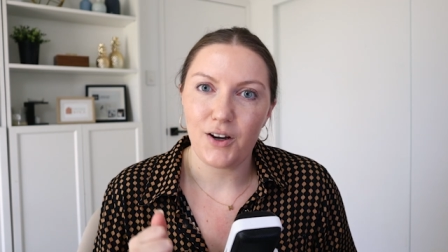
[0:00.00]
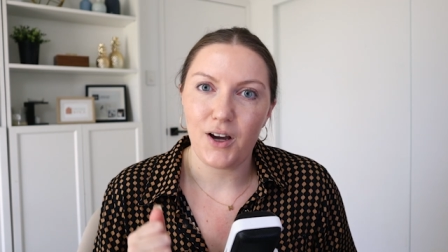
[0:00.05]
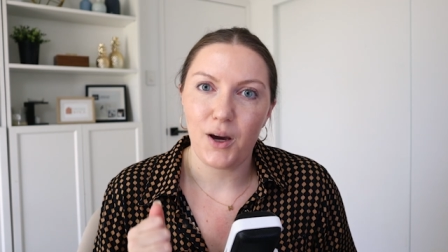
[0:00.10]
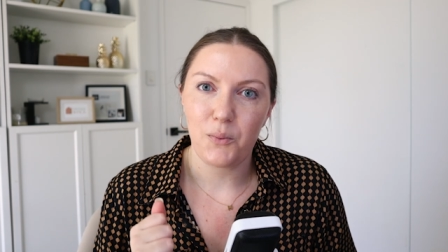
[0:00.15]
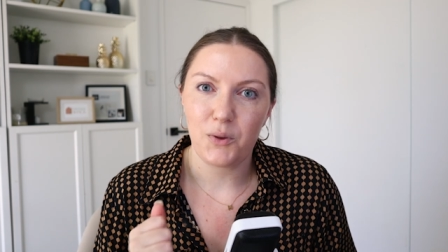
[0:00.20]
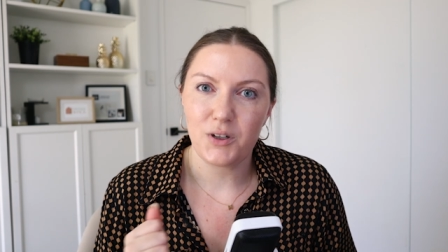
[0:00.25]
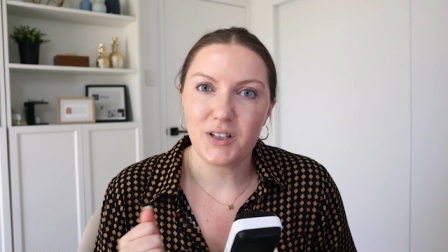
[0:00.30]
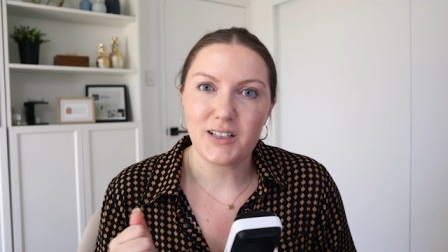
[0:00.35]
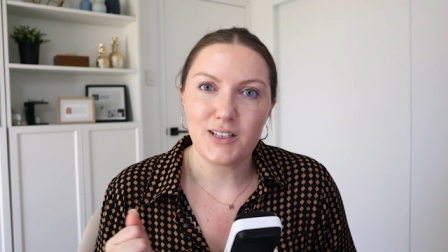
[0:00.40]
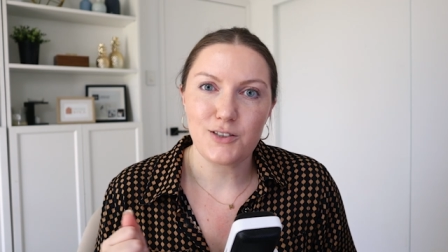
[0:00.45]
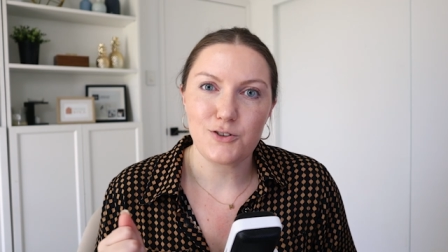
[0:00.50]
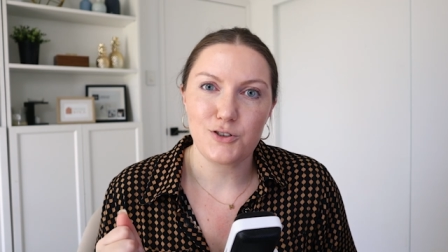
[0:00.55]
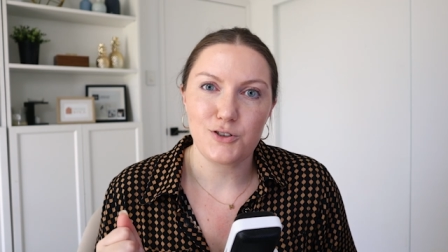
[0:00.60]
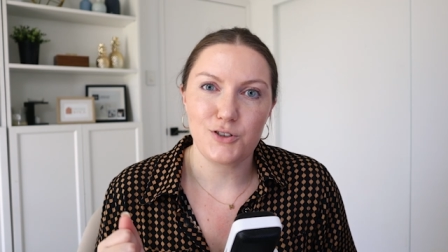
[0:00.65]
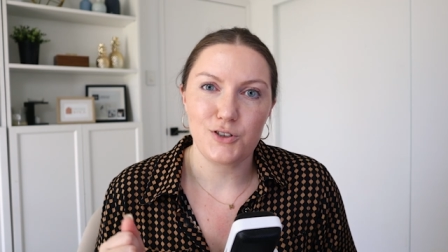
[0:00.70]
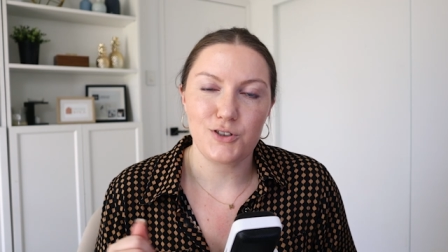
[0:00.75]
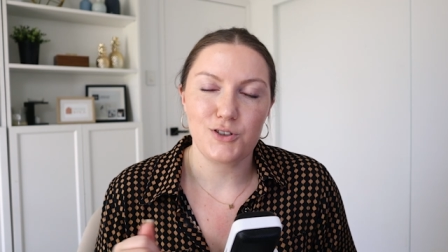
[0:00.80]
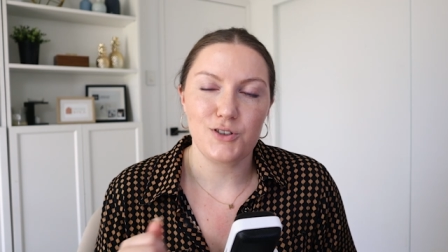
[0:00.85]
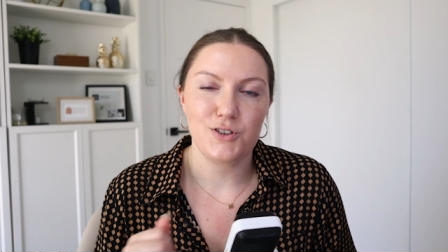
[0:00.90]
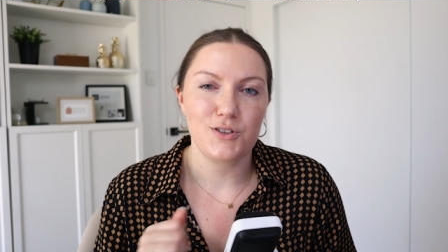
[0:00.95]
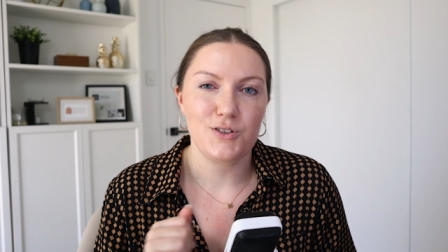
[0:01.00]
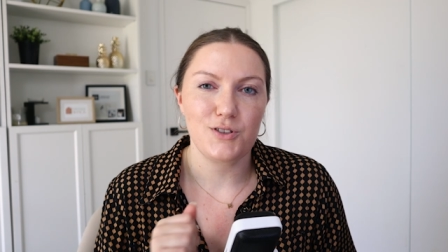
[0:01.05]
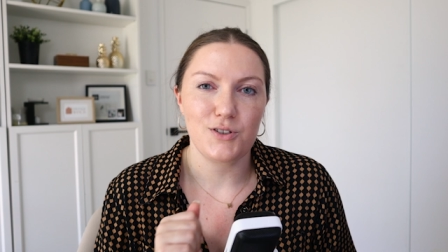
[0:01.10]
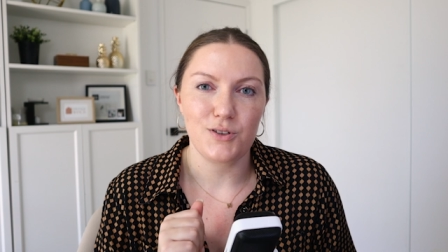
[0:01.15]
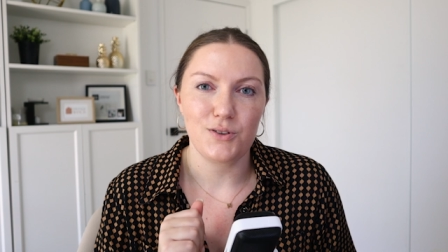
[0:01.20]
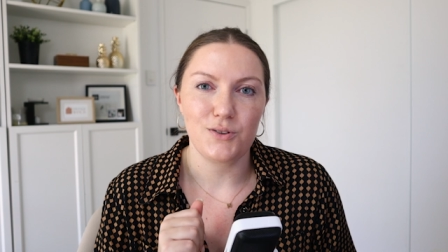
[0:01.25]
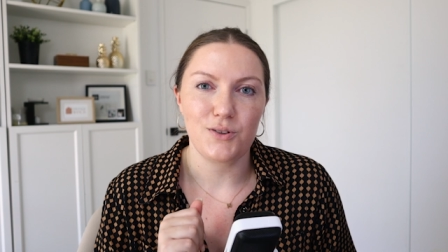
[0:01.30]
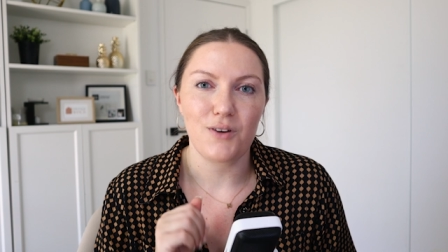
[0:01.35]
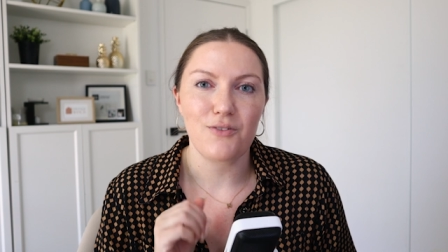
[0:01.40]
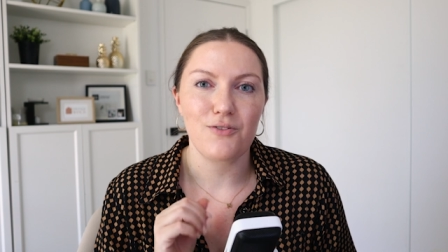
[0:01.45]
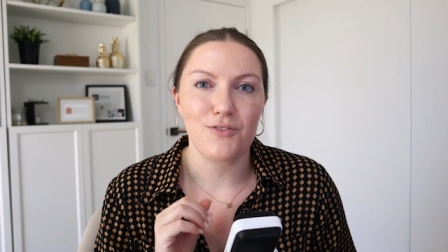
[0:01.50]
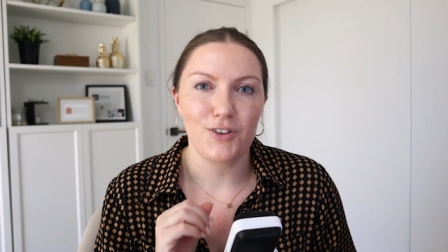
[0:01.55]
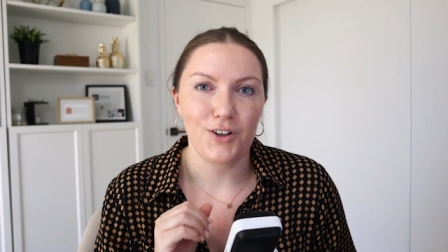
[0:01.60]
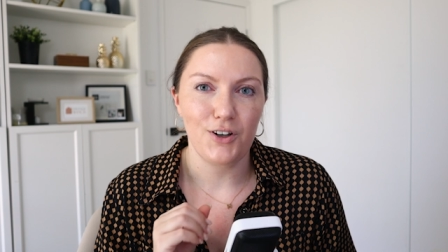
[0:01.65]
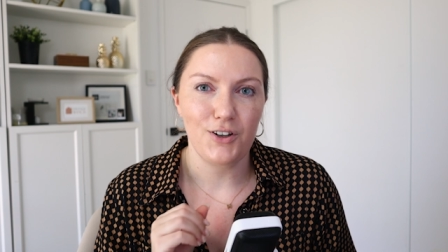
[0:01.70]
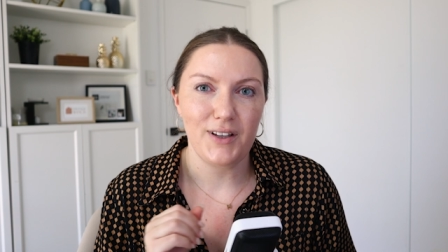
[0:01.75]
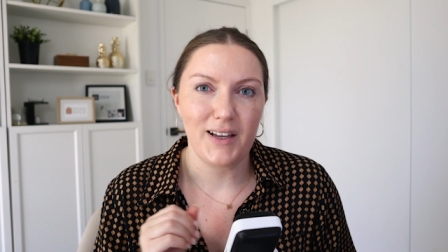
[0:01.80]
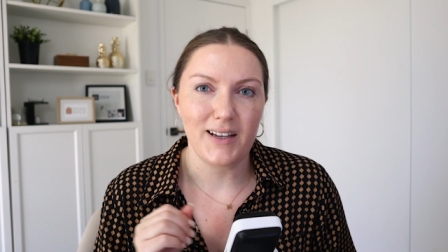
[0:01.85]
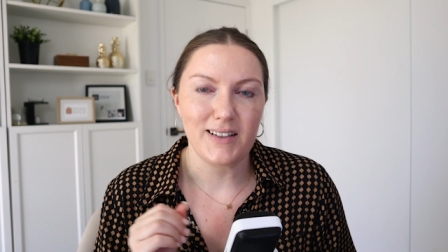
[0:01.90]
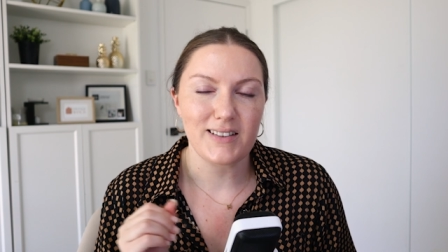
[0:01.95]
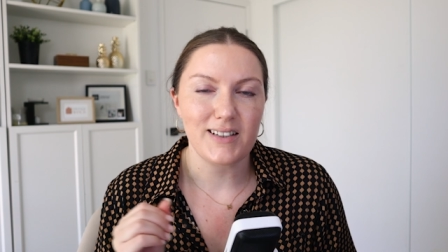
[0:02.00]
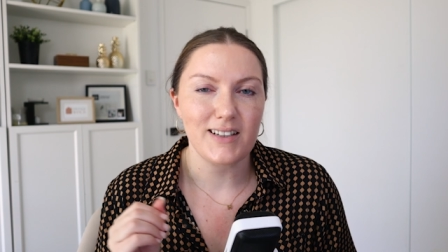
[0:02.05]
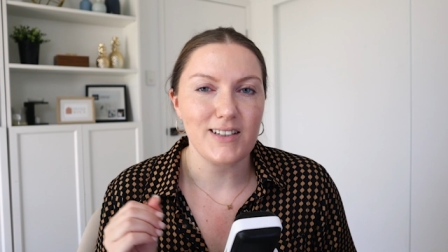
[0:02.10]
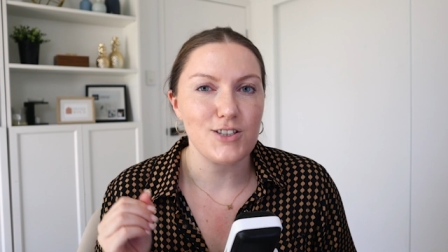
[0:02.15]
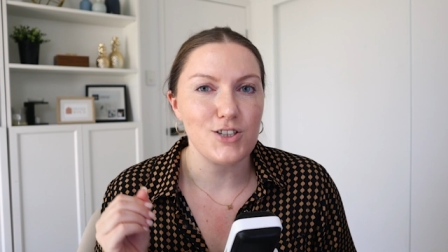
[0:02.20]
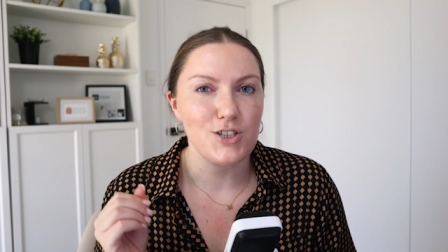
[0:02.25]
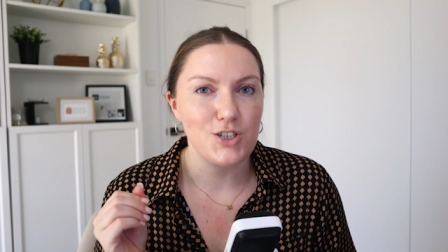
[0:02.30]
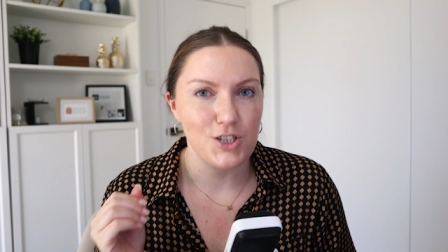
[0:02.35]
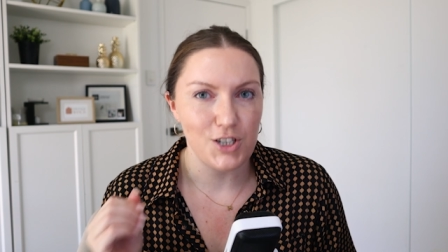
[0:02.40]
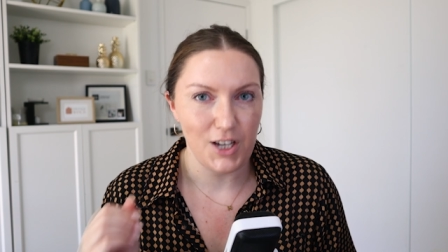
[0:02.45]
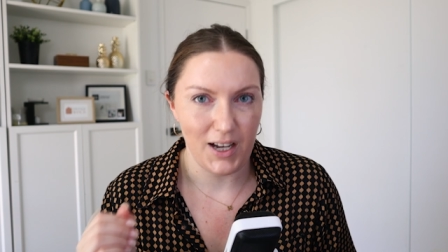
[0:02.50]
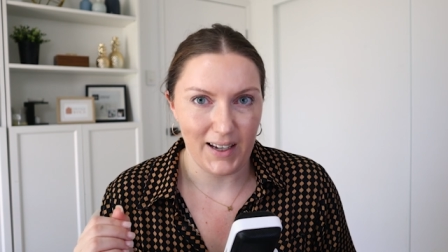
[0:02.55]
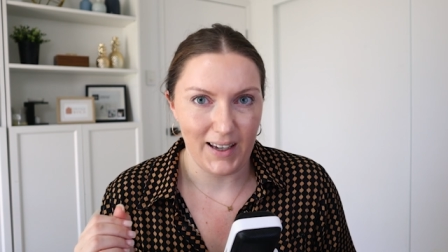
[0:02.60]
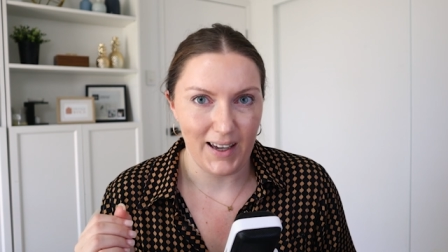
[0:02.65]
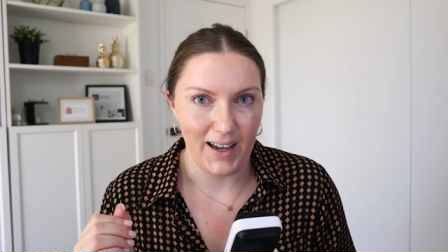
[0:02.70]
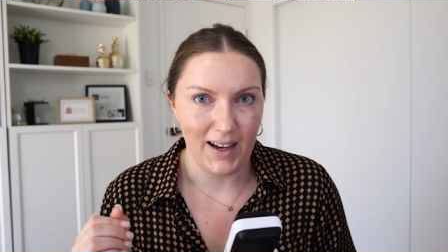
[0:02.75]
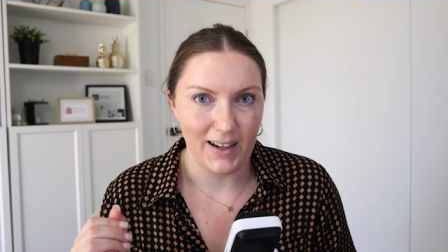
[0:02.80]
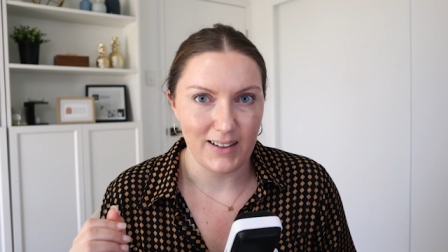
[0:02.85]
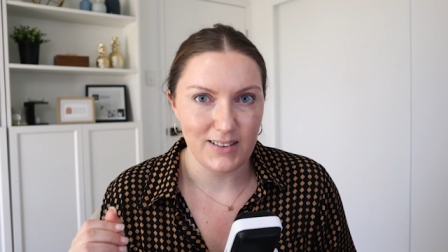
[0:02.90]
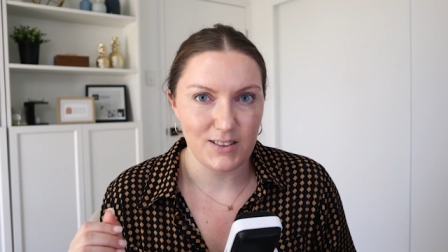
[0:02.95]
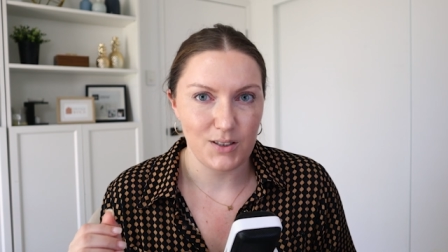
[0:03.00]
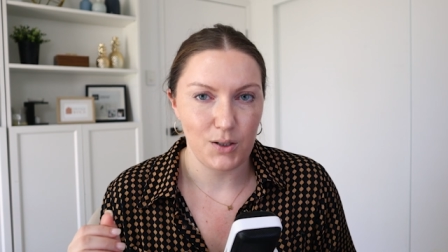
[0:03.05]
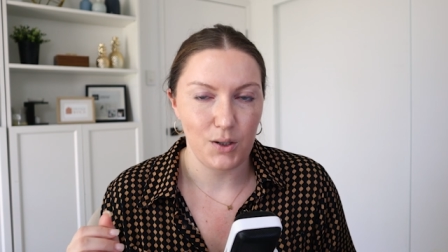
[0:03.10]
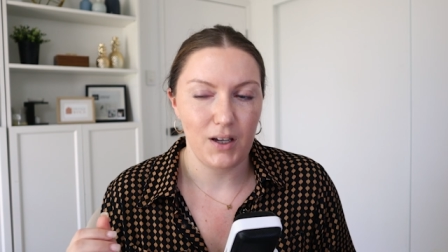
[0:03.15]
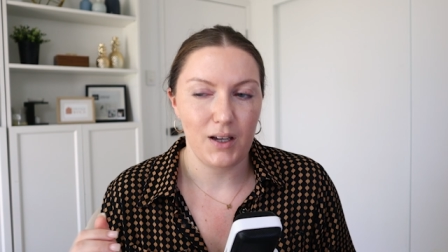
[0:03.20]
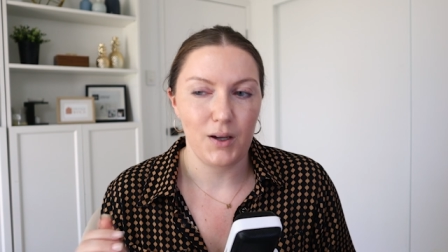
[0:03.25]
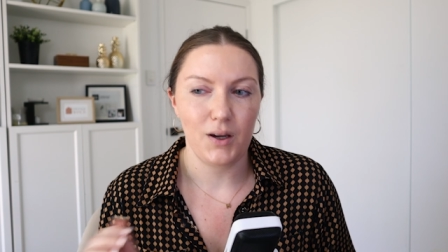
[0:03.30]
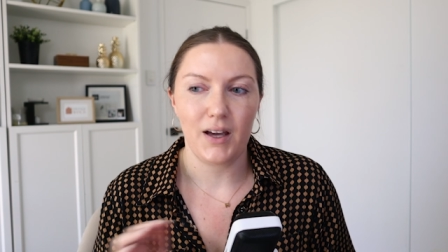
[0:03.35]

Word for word: I want to introduce you to Flodesk Checkout,